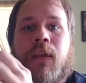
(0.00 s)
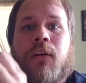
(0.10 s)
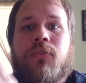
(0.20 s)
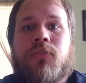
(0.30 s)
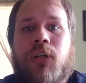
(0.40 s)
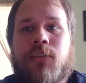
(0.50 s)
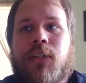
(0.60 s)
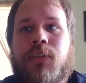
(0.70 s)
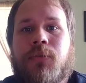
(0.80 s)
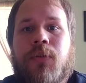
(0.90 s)
a
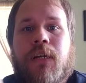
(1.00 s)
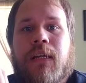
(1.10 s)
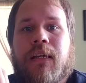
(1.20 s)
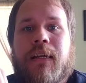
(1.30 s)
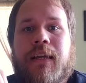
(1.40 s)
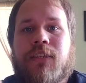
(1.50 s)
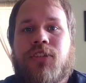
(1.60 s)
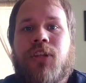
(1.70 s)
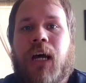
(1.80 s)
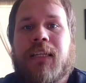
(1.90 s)
logo
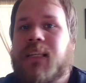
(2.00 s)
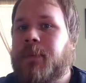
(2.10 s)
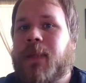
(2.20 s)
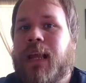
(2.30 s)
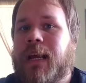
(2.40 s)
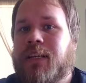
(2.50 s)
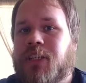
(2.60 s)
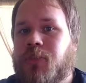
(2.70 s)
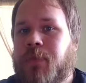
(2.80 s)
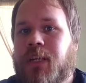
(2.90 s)
is not something that can
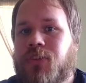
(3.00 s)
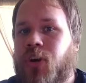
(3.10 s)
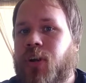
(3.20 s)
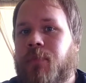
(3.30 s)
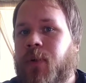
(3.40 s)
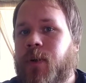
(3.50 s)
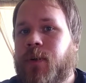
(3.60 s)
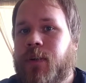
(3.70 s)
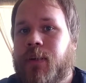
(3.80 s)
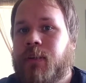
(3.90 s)
just be turned and
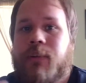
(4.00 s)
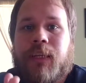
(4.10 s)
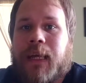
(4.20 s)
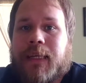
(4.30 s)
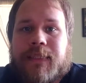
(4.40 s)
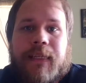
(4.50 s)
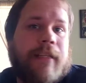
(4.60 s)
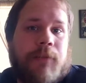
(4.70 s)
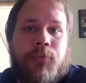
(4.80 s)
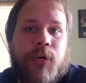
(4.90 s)
burned. Yes,
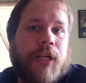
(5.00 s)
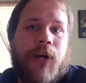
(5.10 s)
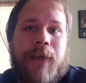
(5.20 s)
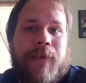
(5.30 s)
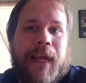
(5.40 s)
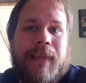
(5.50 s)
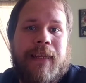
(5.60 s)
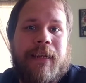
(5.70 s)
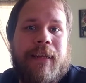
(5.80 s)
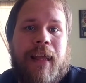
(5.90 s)
it's a pretty graphic at the
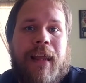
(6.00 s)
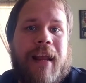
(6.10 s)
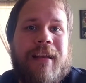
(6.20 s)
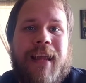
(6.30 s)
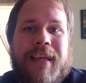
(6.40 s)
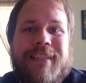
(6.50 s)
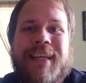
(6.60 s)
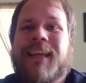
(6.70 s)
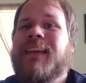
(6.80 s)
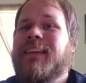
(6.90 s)
end of the day, and yes,
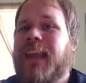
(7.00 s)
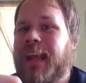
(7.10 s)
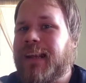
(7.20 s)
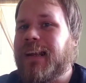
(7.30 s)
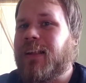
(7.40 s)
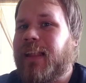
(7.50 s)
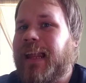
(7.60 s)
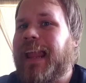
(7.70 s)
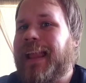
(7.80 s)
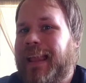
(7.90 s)

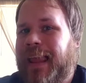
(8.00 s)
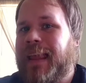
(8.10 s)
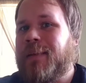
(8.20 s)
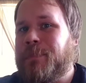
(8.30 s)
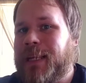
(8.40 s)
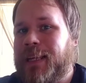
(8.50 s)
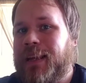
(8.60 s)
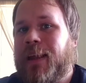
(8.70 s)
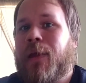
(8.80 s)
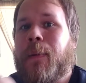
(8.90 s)
technically it can be,
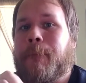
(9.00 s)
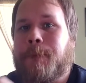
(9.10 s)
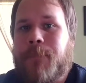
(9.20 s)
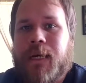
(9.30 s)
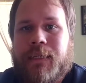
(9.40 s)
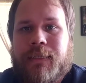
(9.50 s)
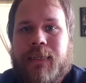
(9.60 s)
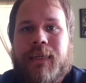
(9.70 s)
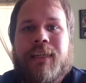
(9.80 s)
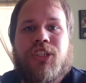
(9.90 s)
but
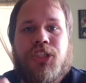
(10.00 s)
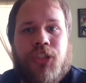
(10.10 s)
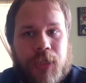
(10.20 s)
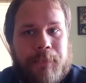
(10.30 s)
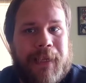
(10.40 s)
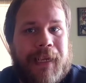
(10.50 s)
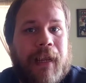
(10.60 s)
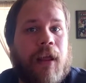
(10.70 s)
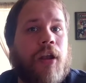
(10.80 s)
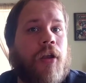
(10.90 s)
should it be?
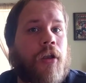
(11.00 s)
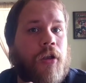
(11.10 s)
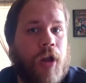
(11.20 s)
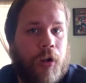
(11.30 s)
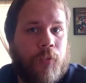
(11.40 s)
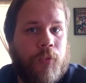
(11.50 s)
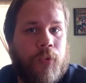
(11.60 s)
No.